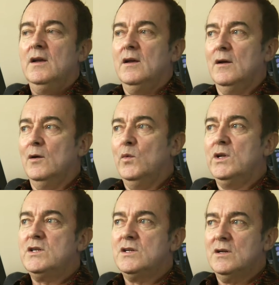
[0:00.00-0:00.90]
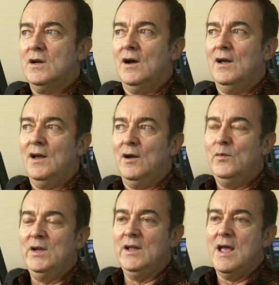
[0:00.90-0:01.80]
uh, which I, I
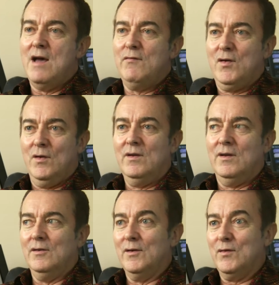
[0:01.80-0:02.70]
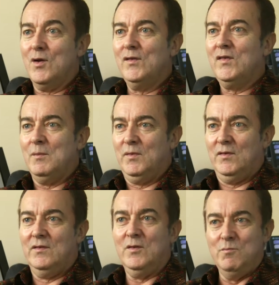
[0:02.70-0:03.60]
really have a lot of
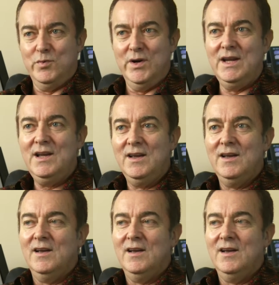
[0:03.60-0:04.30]
concepts to bring,